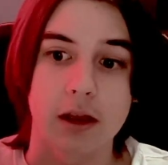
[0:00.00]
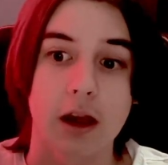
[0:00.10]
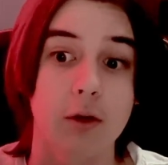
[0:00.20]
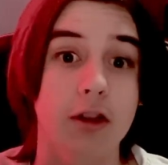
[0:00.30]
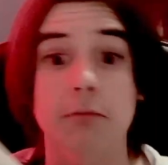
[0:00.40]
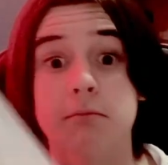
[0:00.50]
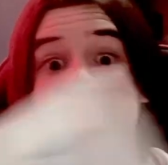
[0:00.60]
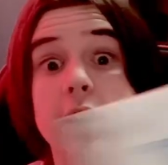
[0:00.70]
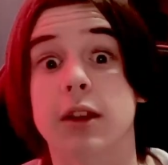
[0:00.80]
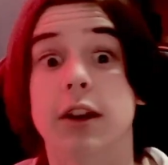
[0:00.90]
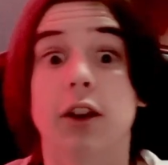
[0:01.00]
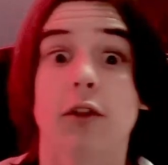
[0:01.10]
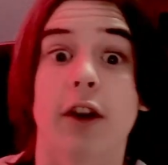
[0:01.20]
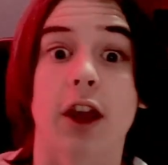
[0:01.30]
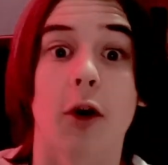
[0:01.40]
Anyways, continue the
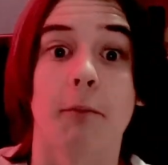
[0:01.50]
video.